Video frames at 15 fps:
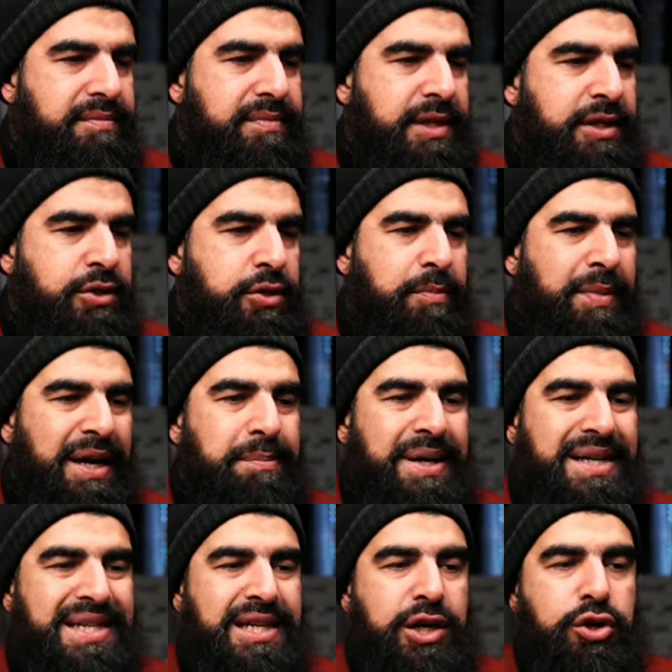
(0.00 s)
so
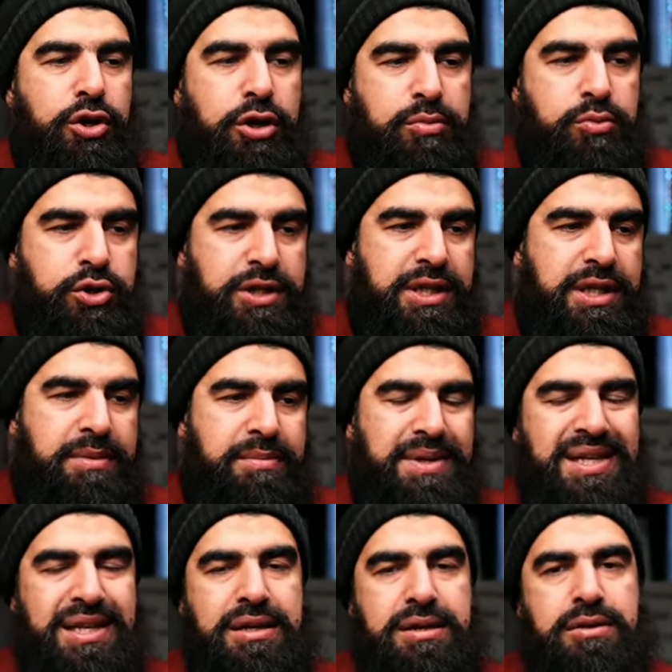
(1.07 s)
backbiting a non-muslim
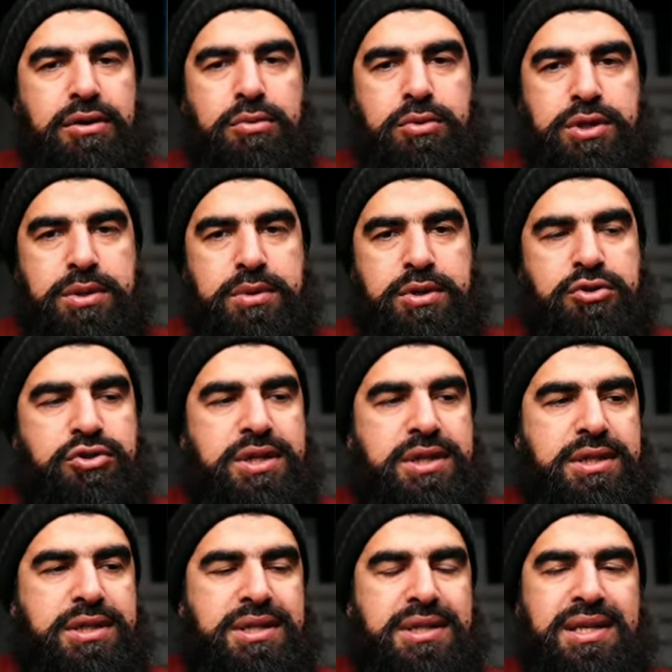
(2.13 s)
in a non-muslim country
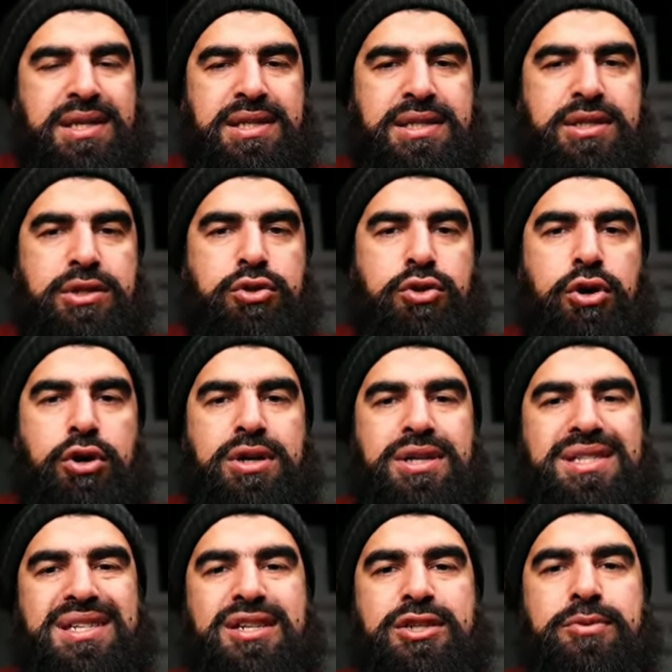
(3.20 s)
is, is not
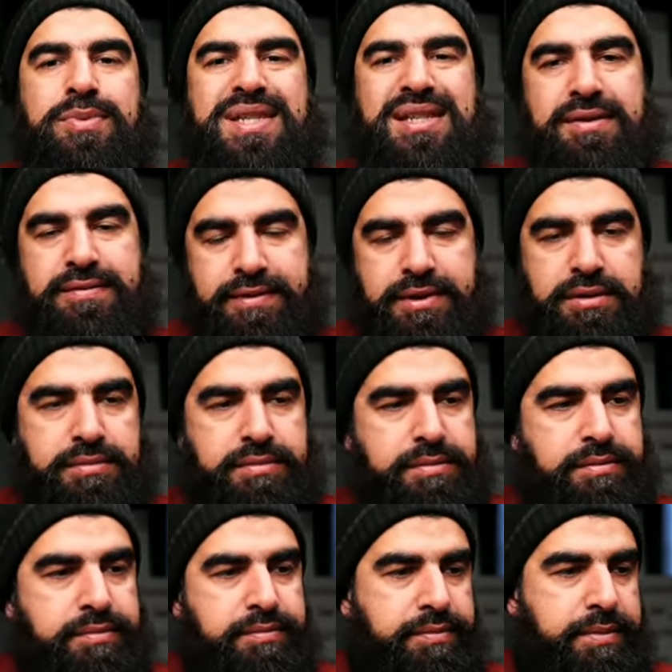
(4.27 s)
considered to be sinful
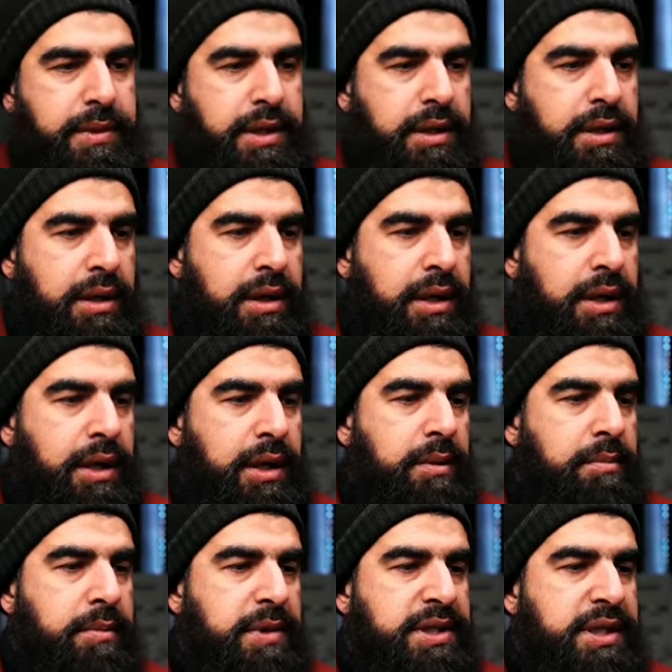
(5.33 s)

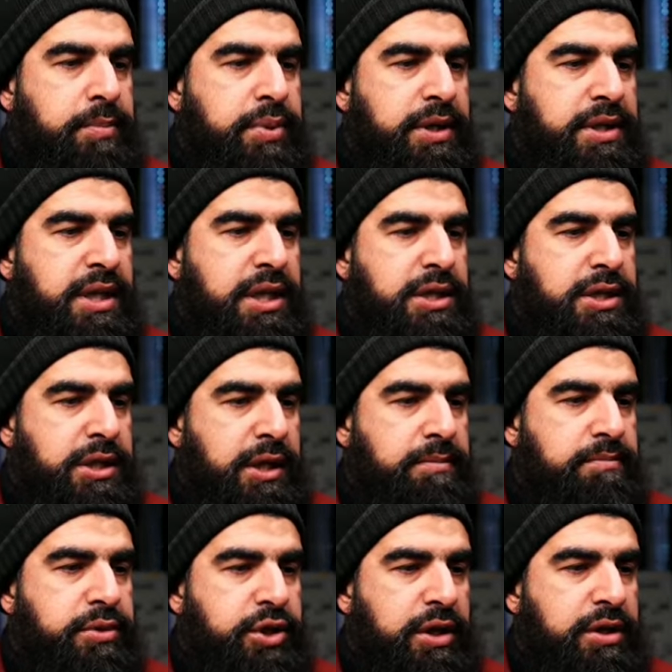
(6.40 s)
must a person
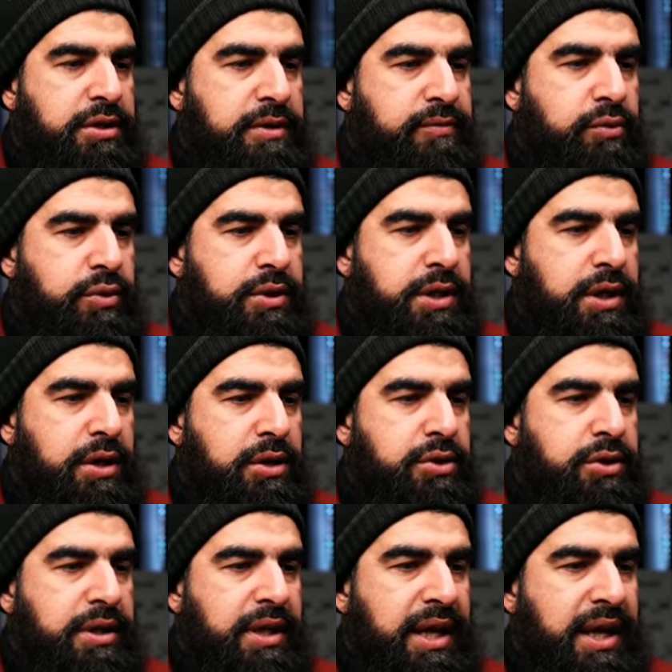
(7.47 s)
dump jugs of water
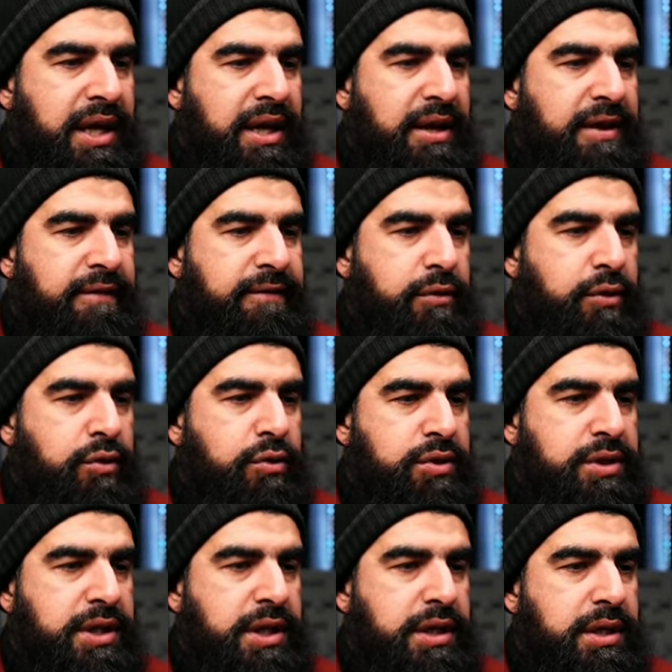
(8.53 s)
onto their hair for
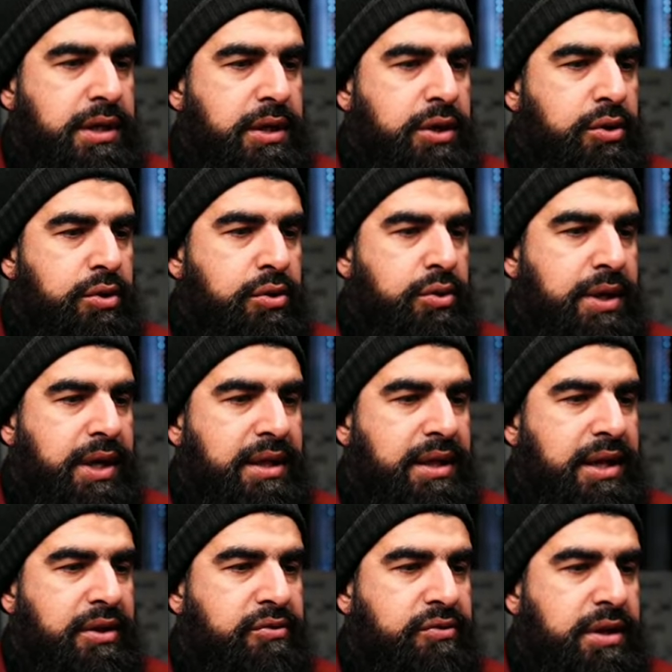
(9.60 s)
ghusl or can
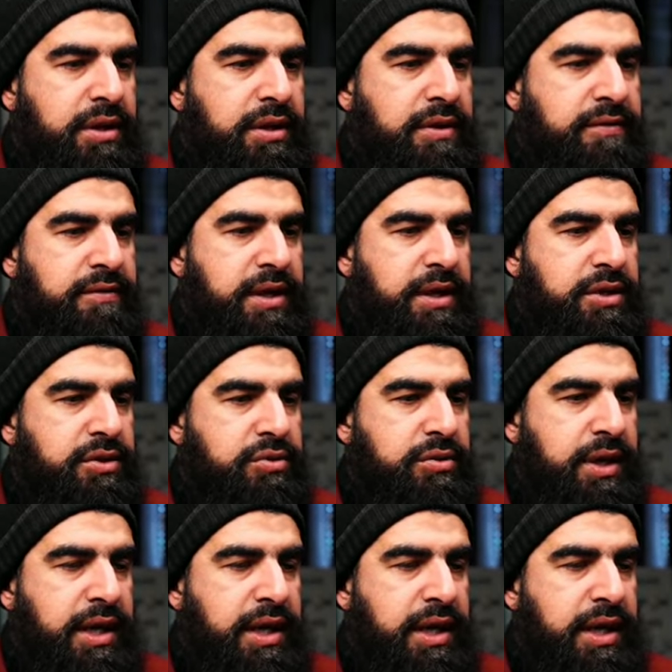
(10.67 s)
they run their fingers through the